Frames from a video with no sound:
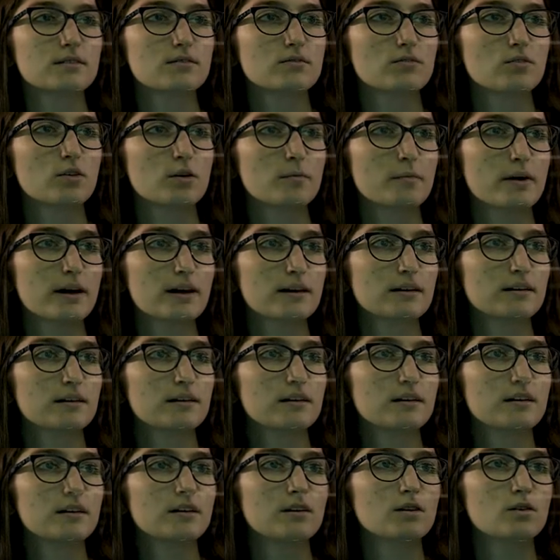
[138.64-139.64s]
format,
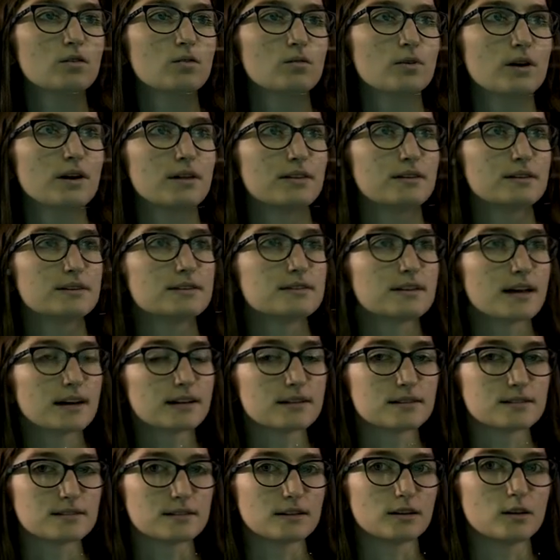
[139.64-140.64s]
where the
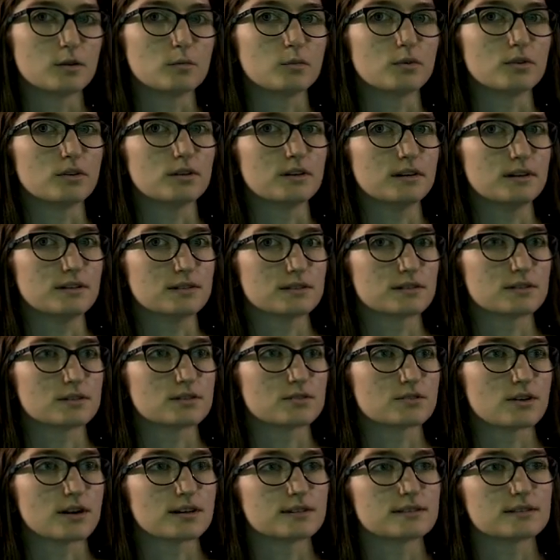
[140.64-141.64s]
second syllable is the
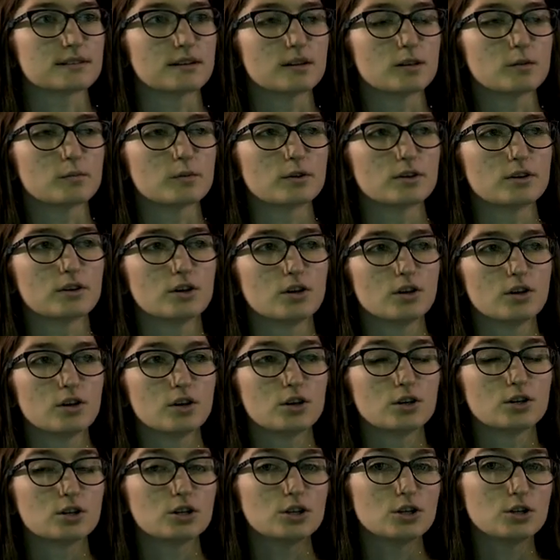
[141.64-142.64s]
stressed syllable.
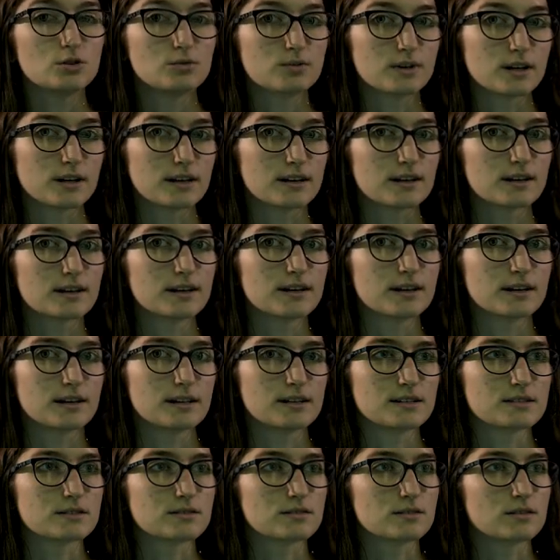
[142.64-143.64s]
Unit
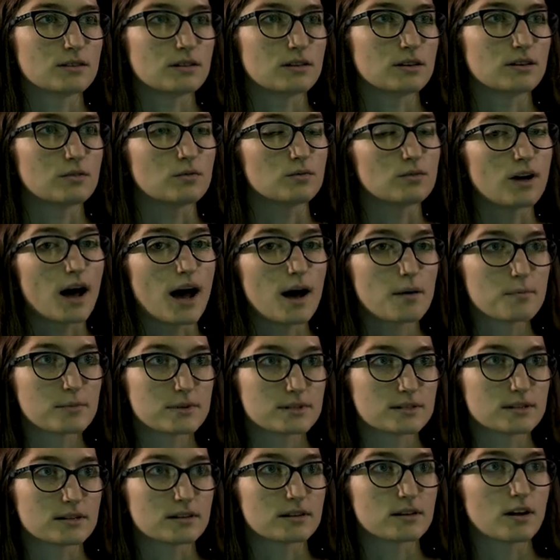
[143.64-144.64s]
is the
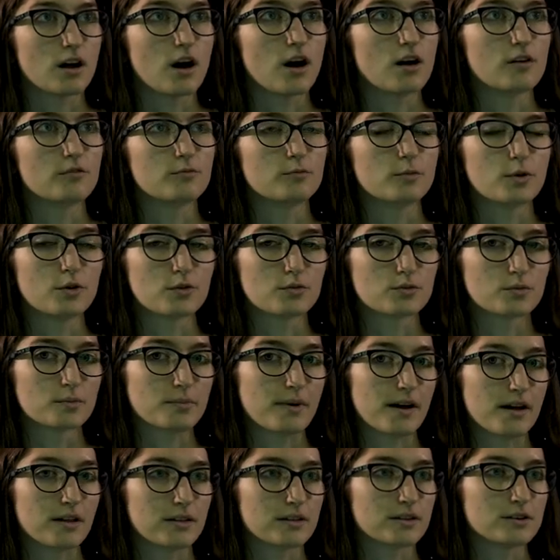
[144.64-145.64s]
opposite of both
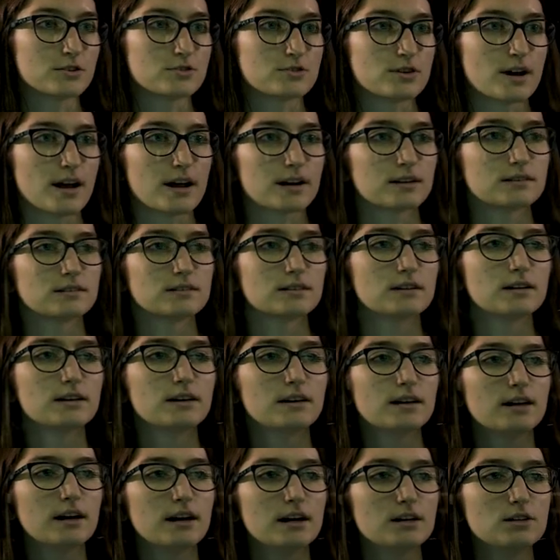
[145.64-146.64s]
repel and attract,
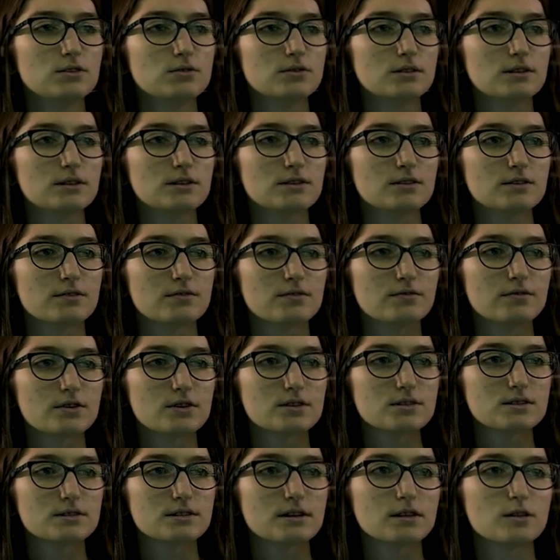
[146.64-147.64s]
and you can hear the
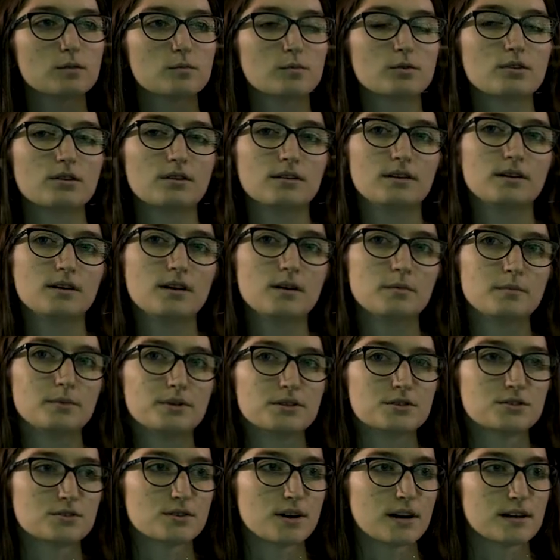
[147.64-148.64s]
first syllable be
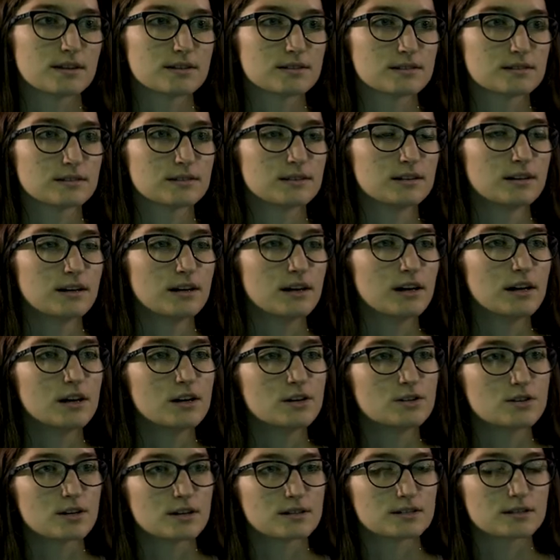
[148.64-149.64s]
stressed.
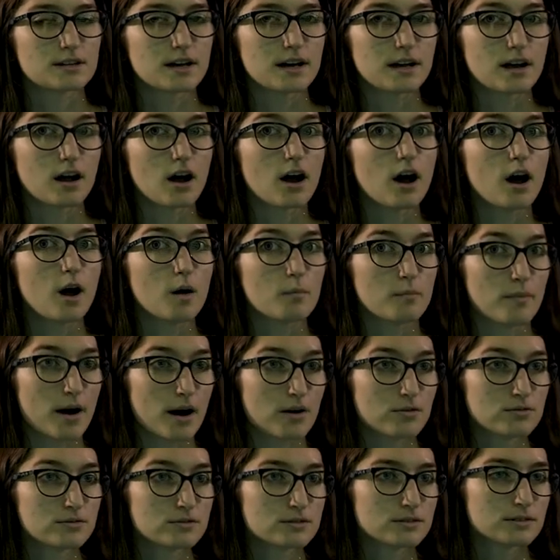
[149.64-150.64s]
Just like
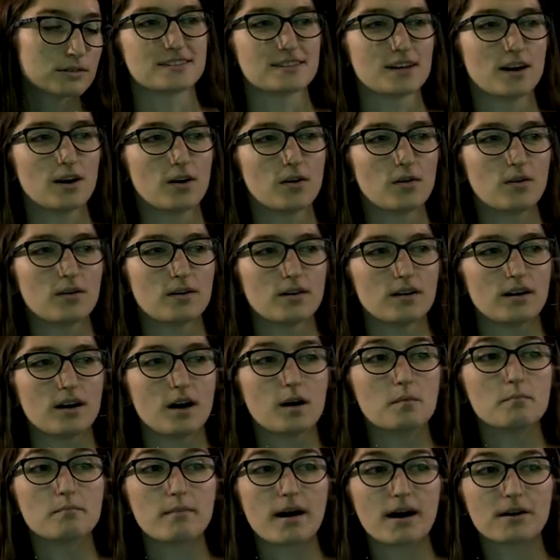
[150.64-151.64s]
amount. So
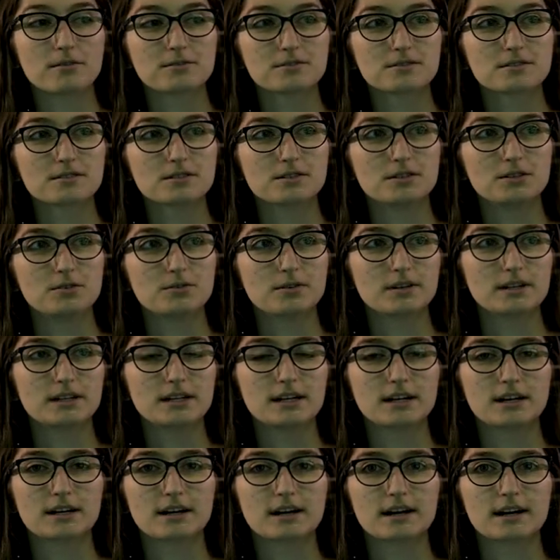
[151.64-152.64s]
amount, you can
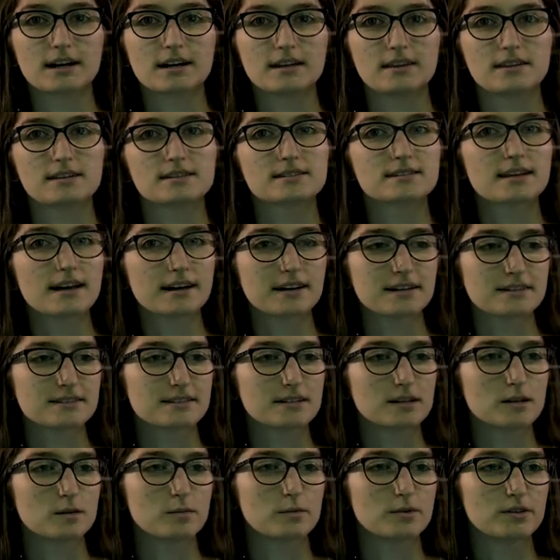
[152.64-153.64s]
hear the second
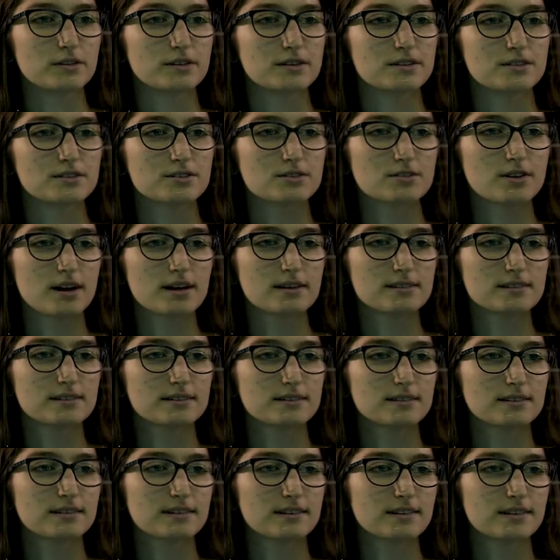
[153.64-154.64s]
syllable is stressed.